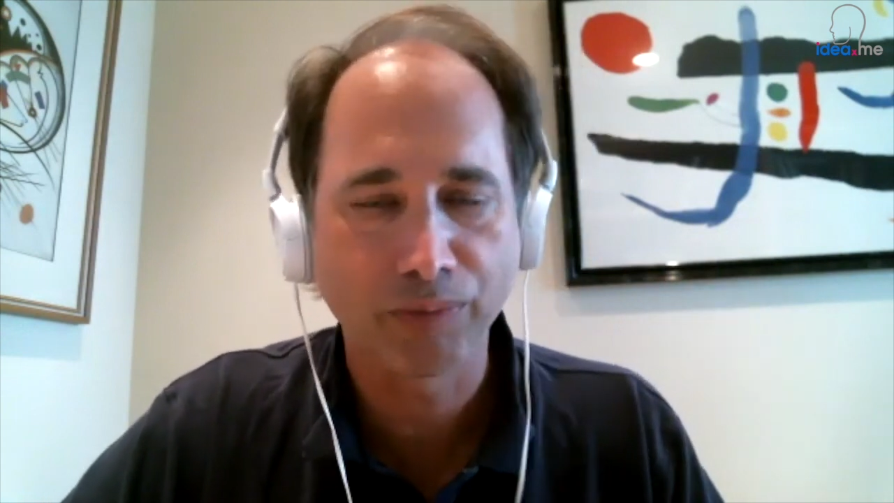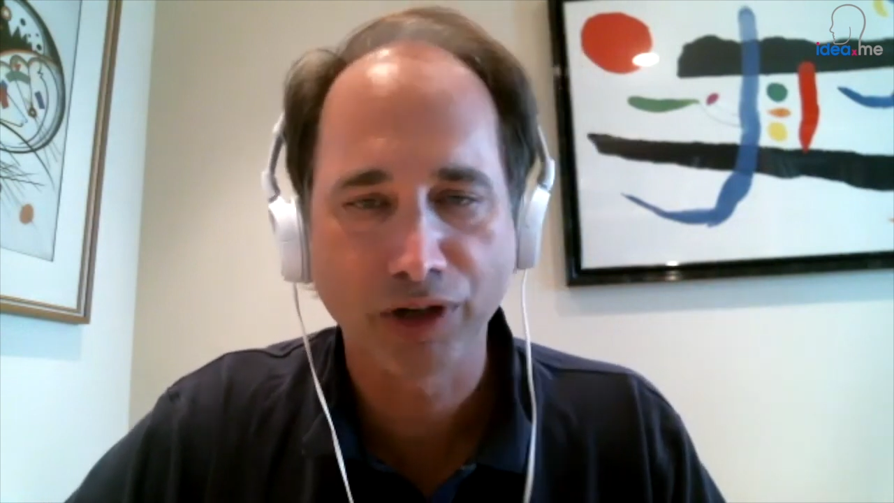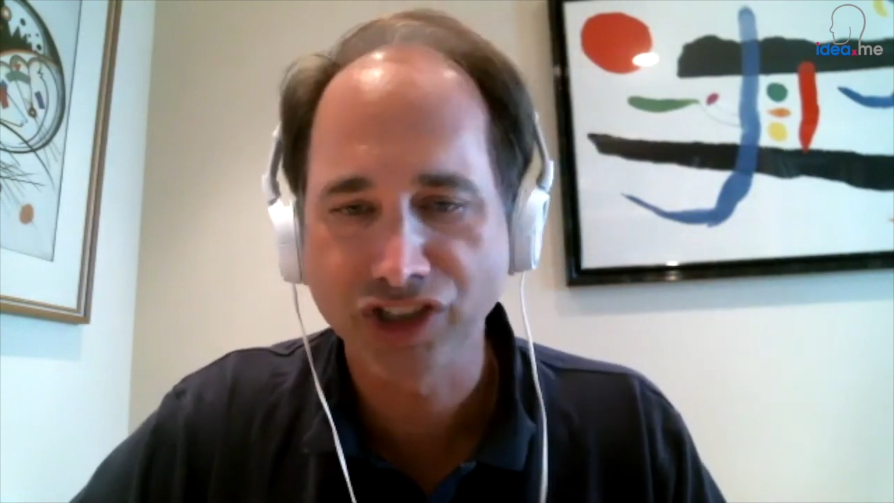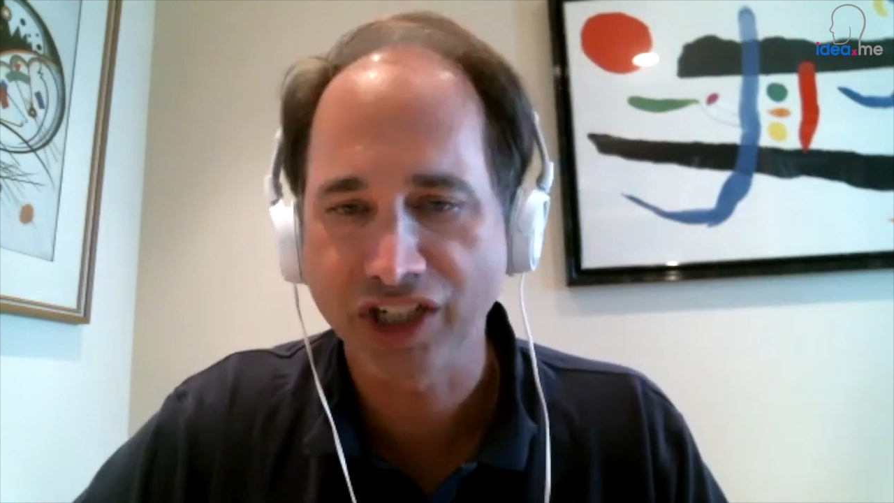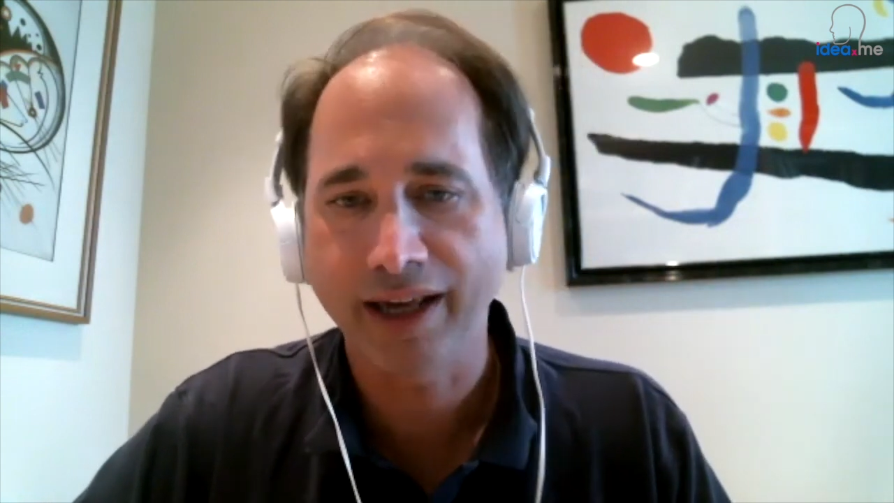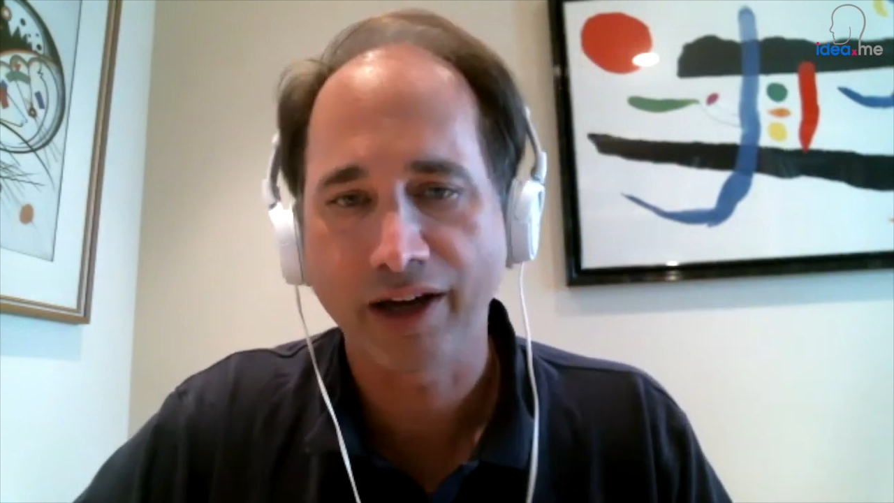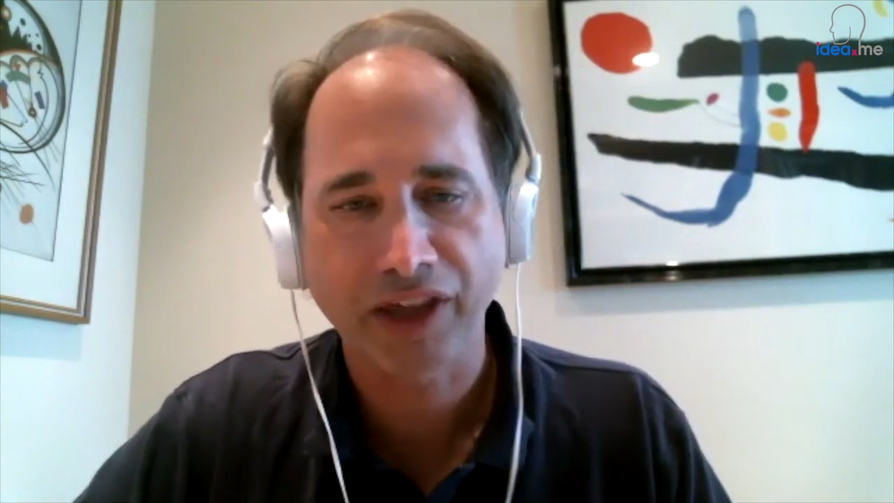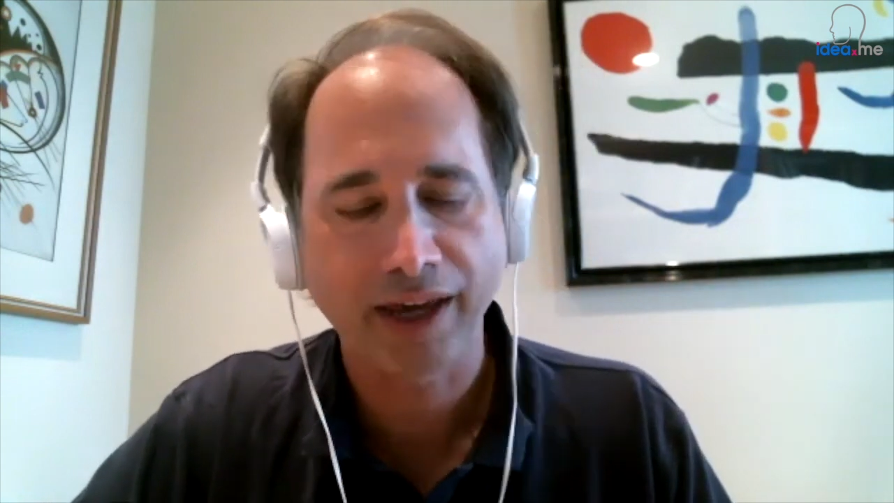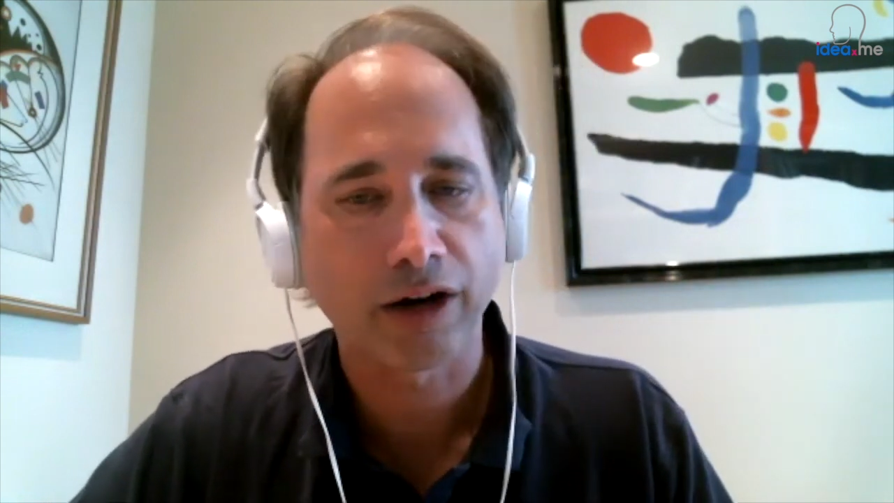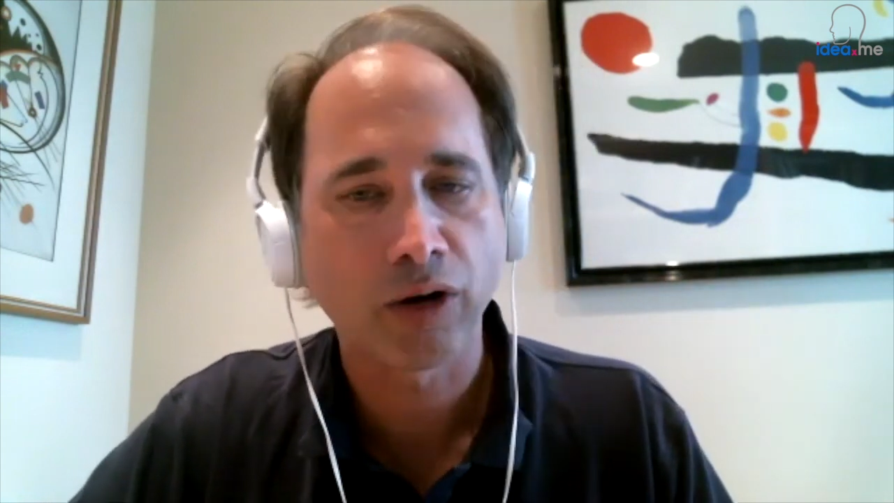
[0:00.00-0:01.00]
burgeoning
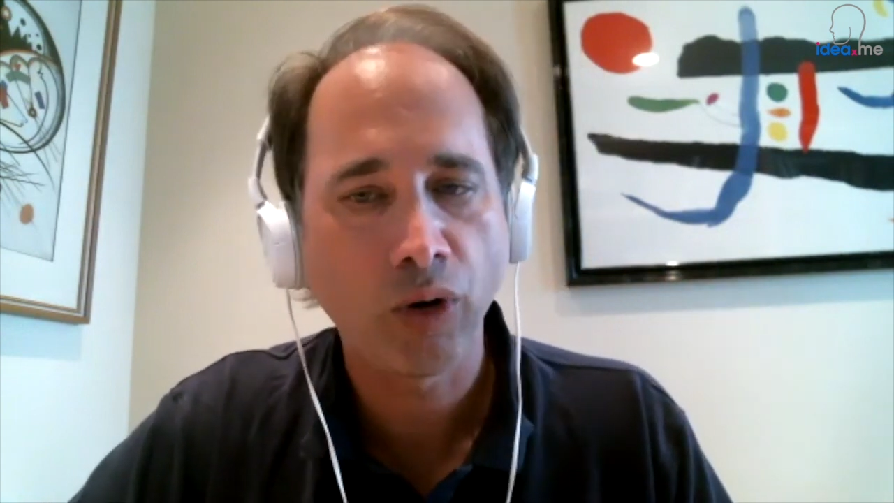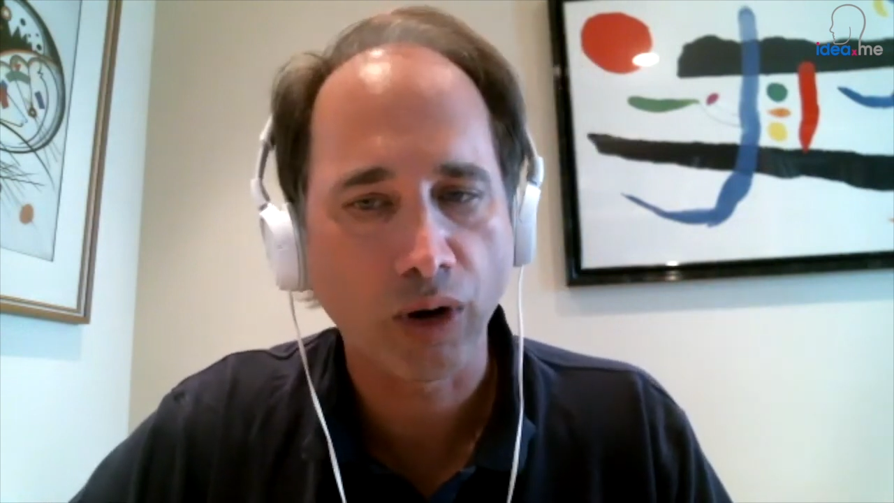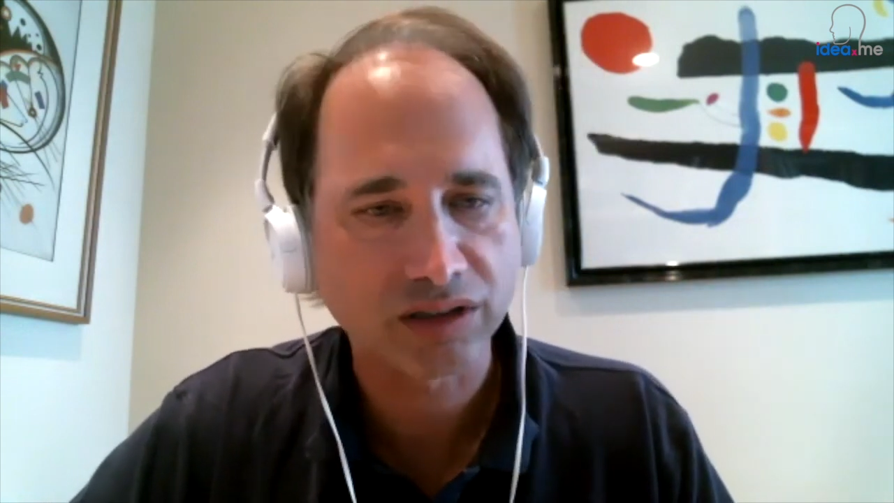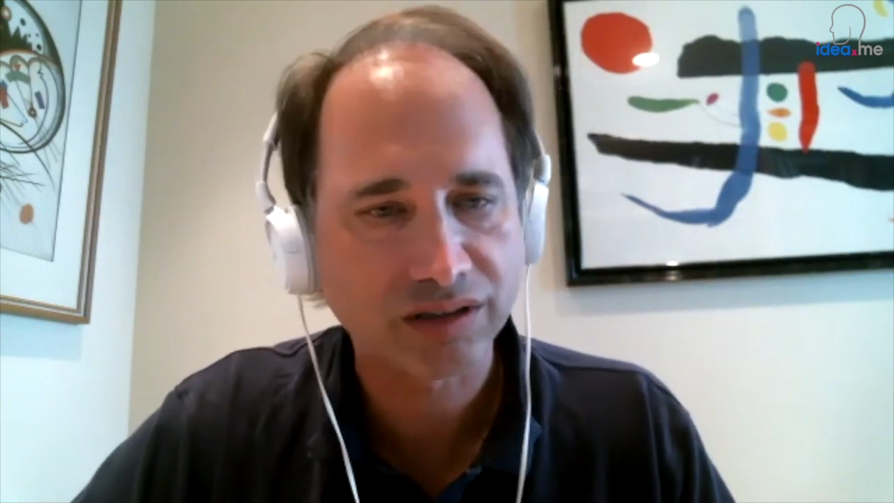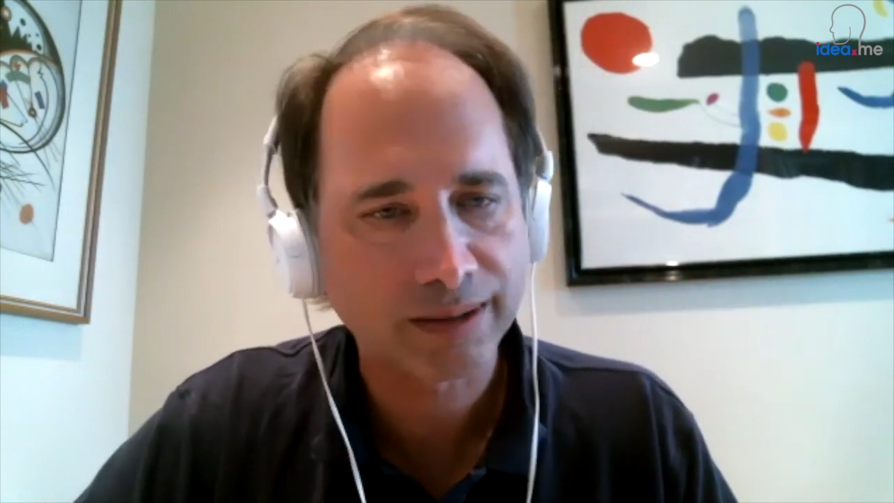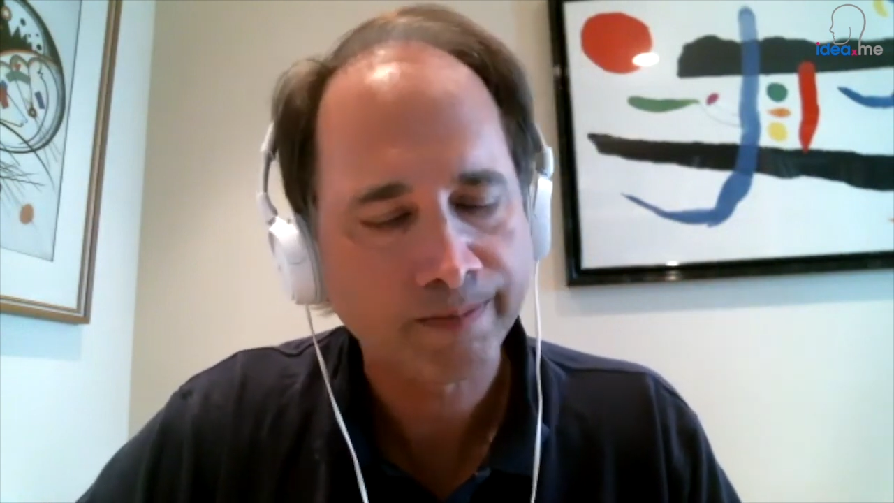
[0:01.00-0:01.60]
healthcare costs.